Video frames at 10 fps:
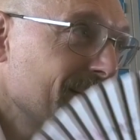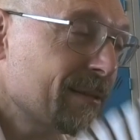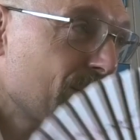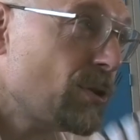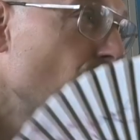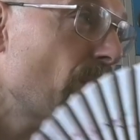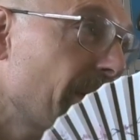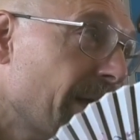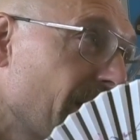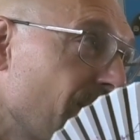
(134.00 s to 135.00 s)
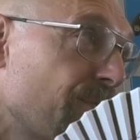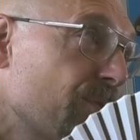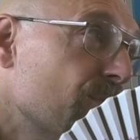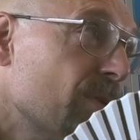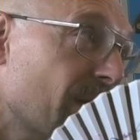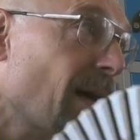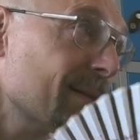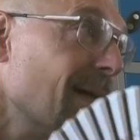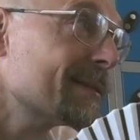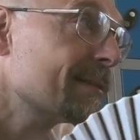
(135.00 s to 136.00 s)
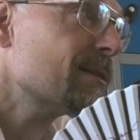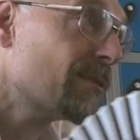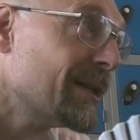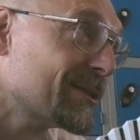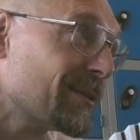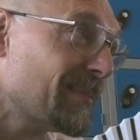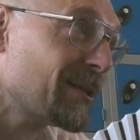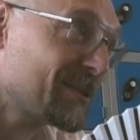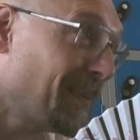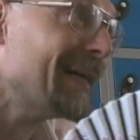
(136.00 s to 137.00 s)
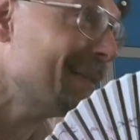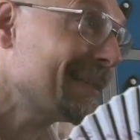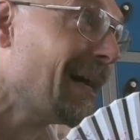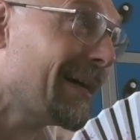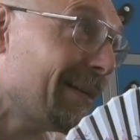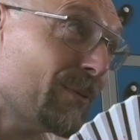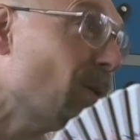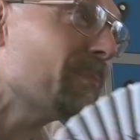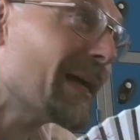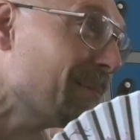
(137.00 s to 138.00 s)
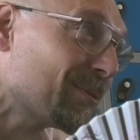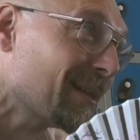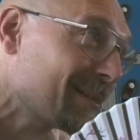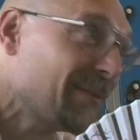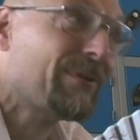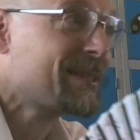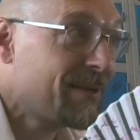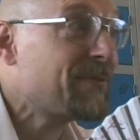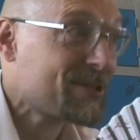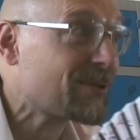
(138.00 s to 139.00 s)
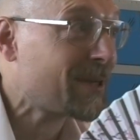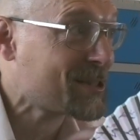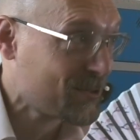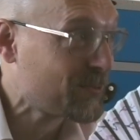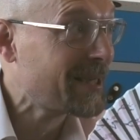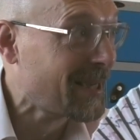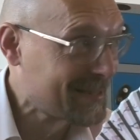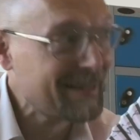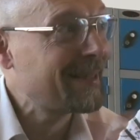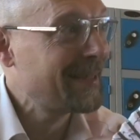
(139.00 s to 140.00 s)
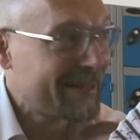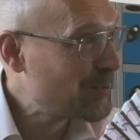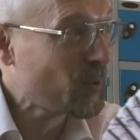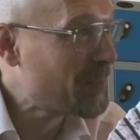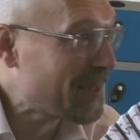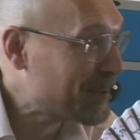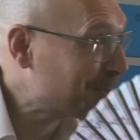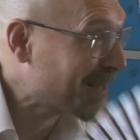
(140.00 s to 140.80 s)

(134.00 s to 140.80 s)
So don't worry if you can't answer the question, because by design, you won't be able to answer. If it's, if it's a question we ask, you won't be able to